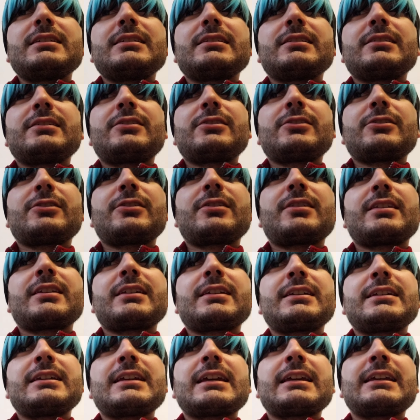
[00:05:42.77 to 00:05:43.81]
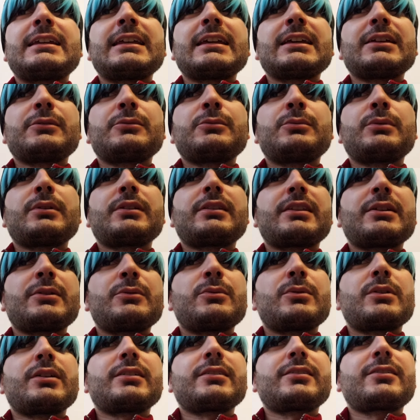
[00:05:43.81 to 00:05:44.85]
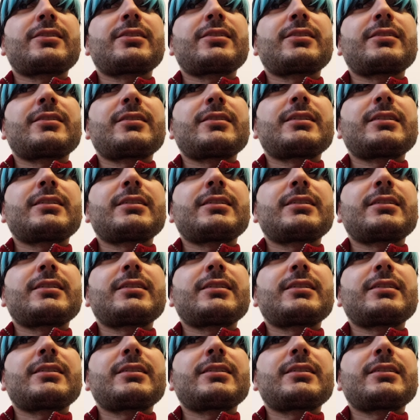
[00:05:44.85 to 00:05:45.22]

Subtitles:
until they get what they want.